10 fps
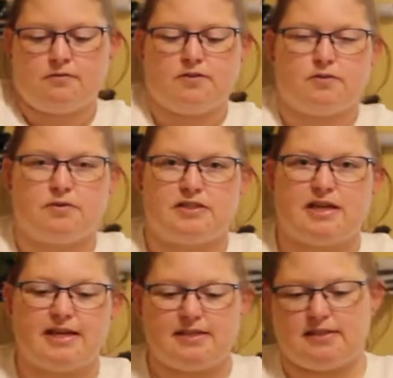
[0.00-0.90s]
So it's
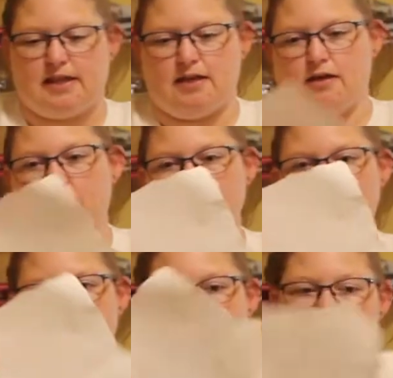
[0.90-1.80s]
nice and
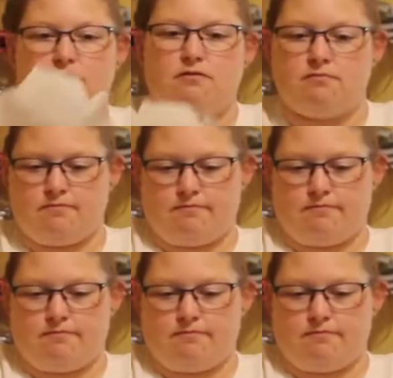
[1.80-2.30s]
uneven.